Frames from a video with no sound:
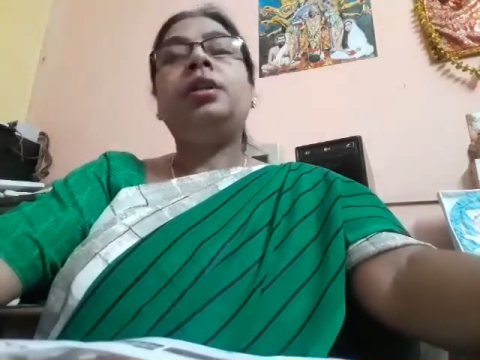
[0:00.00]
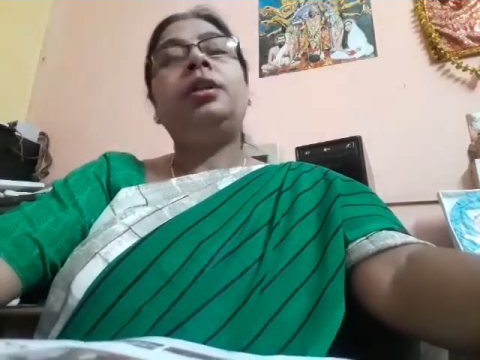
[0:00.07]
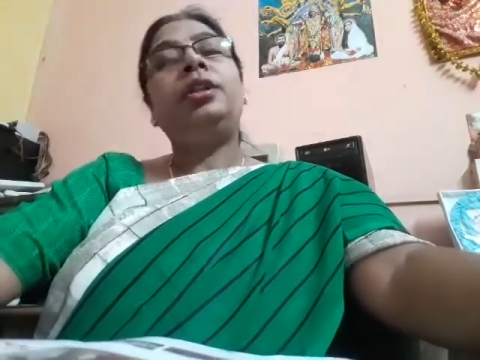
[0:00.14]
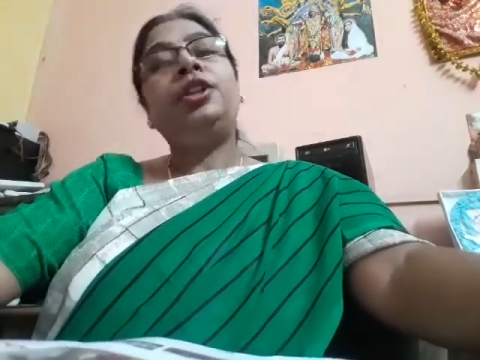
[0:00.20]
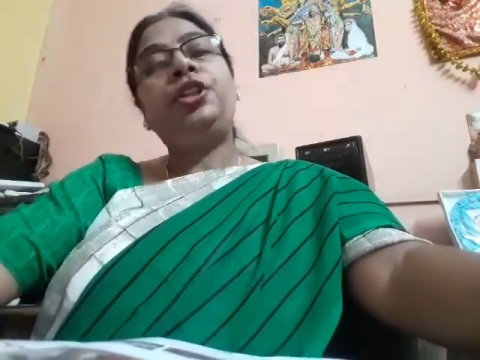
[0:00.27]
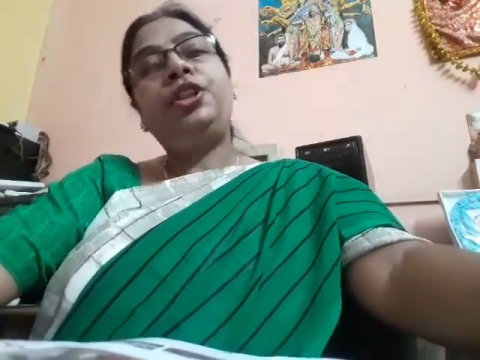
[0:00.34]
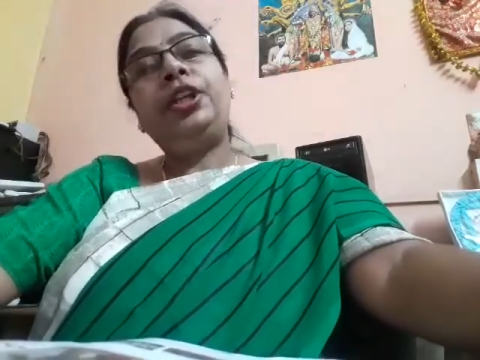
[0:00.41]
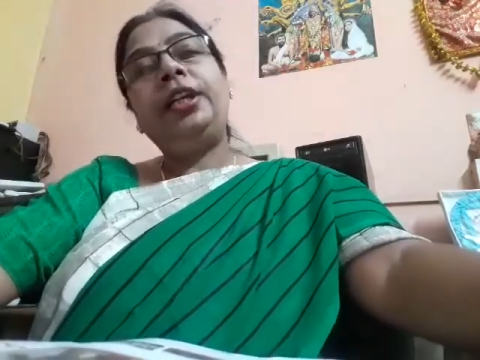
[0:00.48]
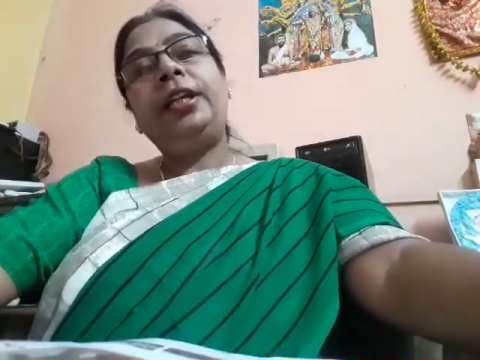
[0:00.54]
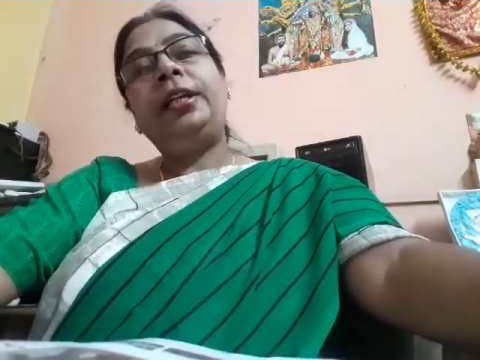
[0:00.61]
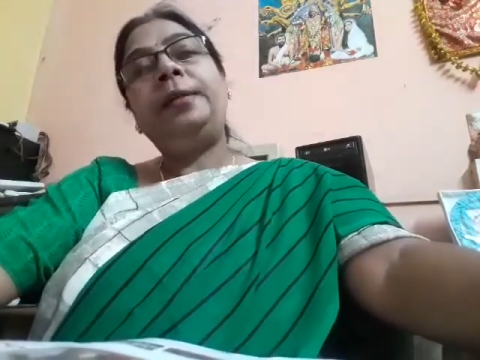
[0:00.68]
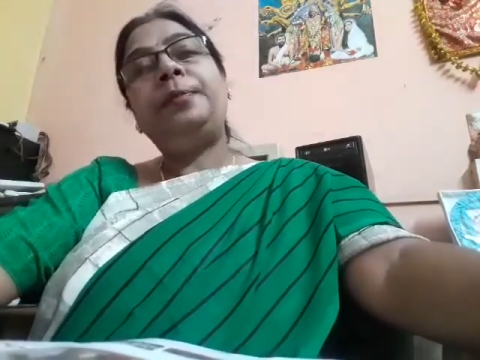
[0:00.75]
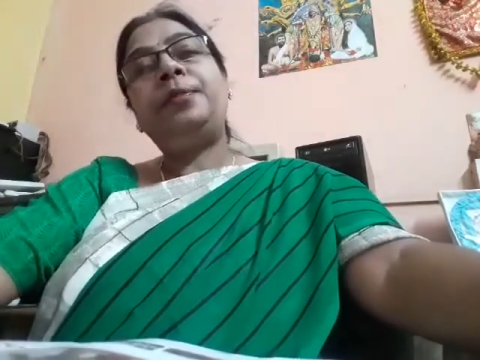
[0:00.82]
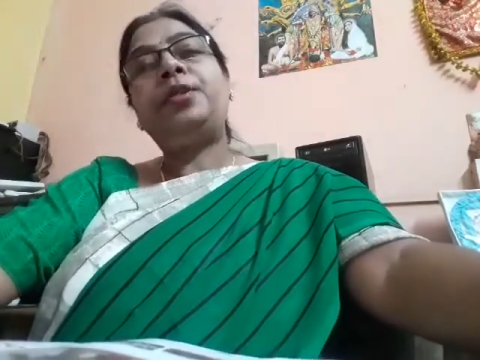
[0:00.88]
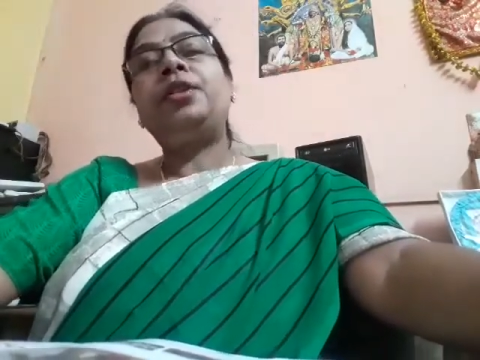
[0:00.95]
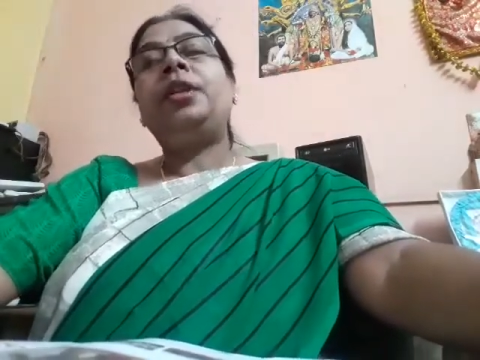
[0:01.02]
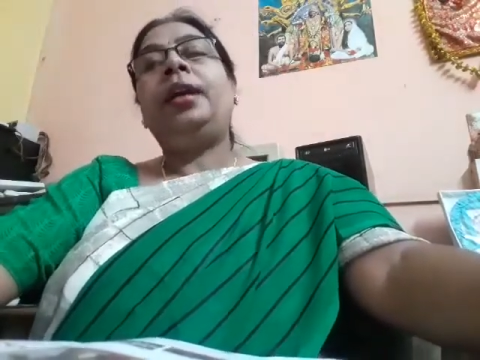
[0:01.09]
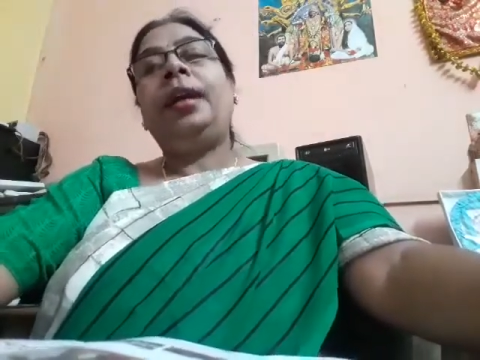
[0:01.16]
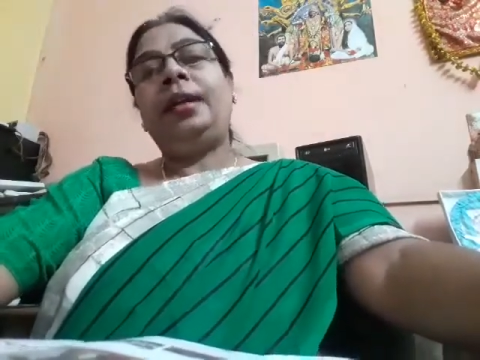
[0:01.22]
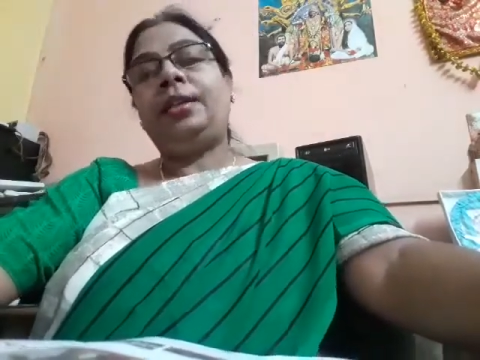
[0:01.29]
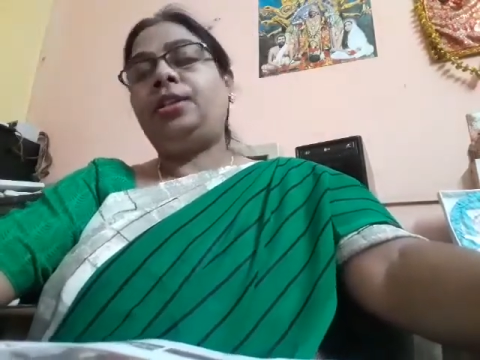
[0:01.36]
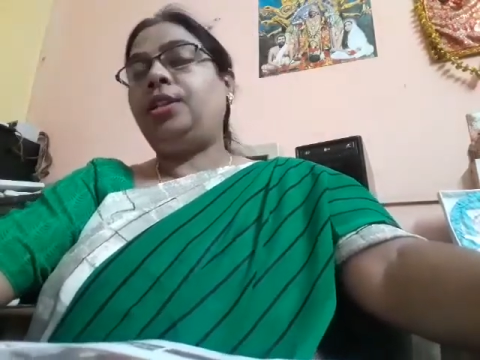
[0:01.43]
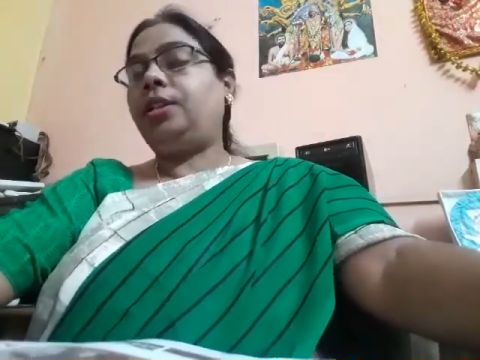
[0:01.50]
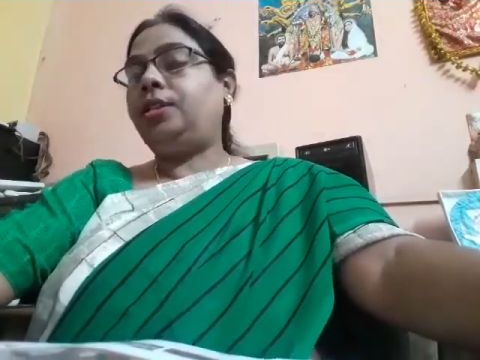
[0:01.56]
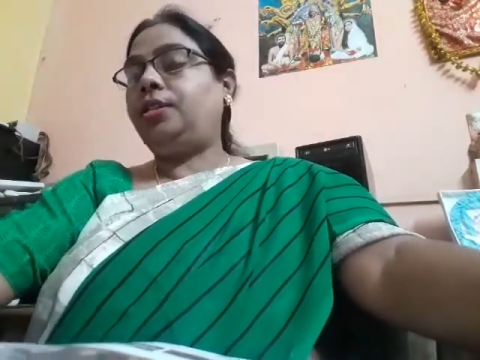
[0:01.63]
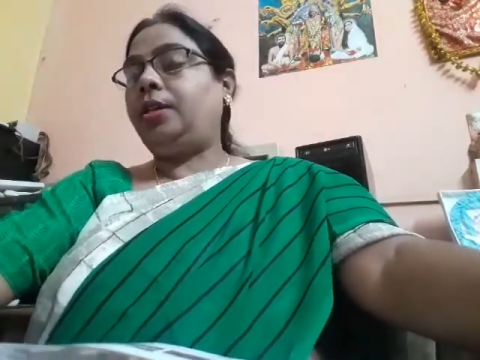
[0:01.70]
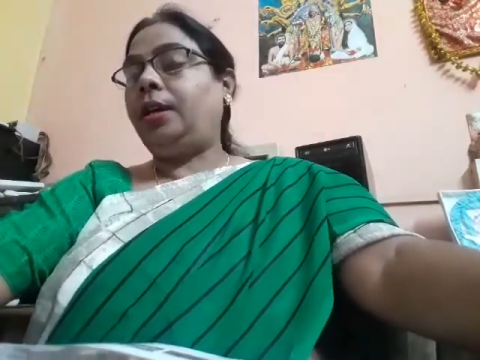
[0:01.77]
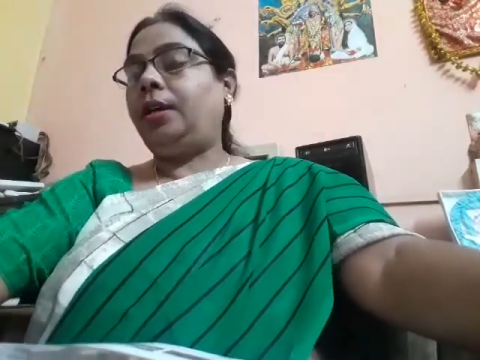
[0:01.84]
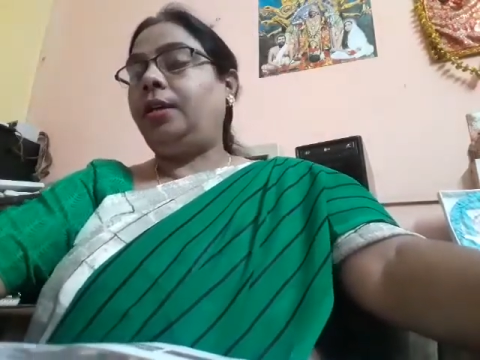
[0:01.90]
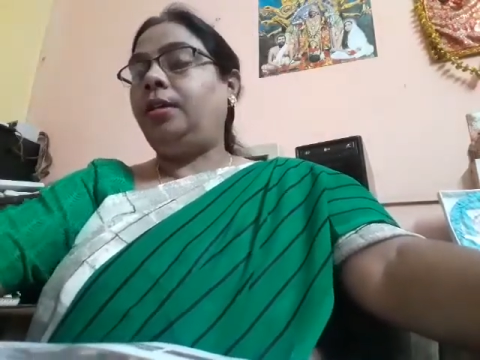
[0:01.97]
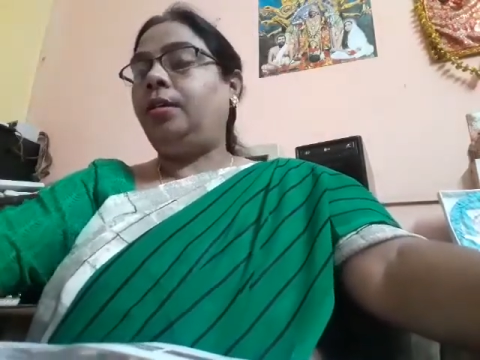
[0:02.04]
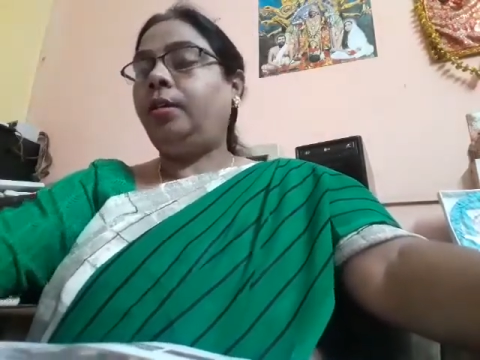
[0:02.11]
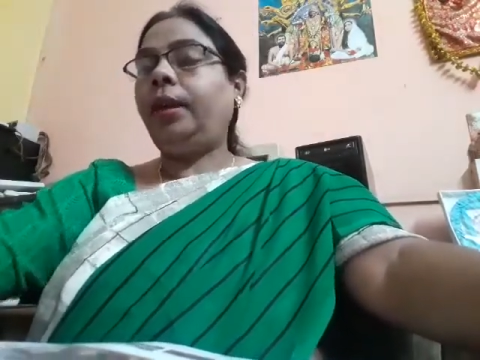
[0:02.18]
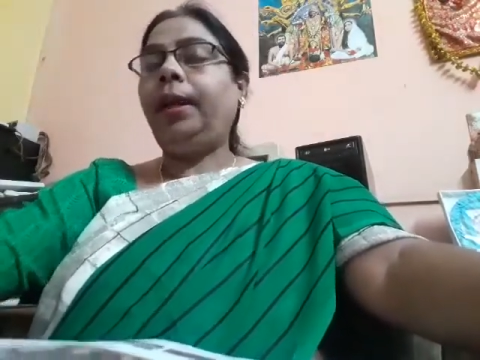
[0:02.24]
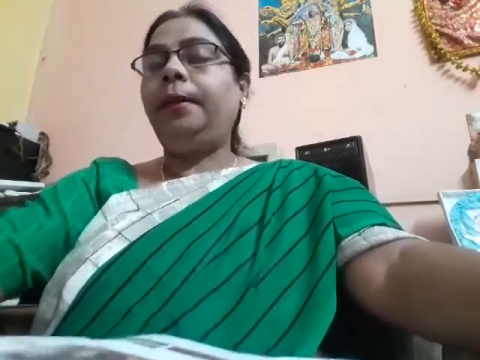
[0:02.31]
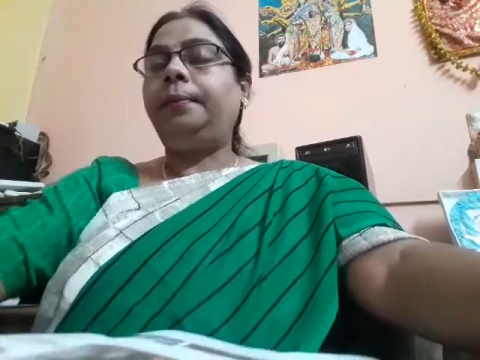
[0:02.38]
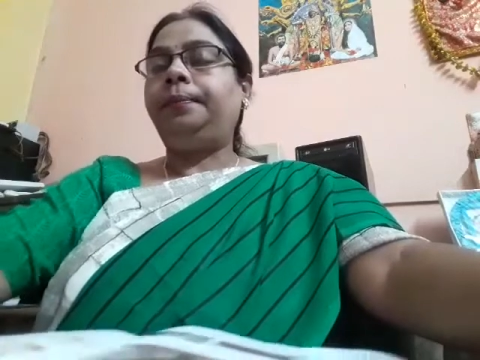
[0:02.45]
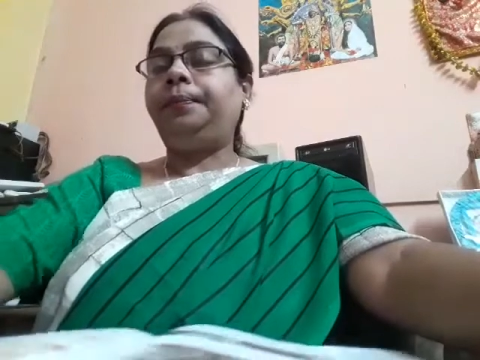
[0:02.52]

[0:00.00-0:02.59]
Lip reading: sheep, etc. Okay.